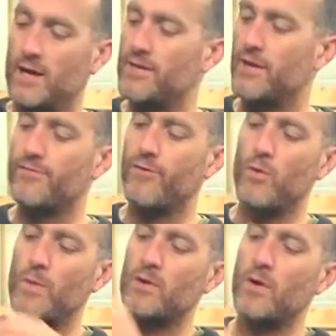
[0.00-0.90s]
and then
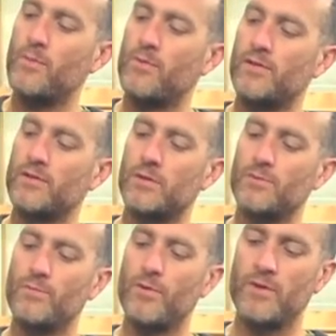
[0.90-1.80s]
4mm up around the top
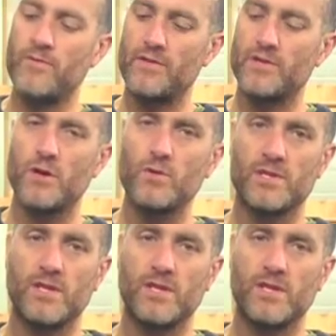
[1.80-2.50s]
of the body, around the shoulders,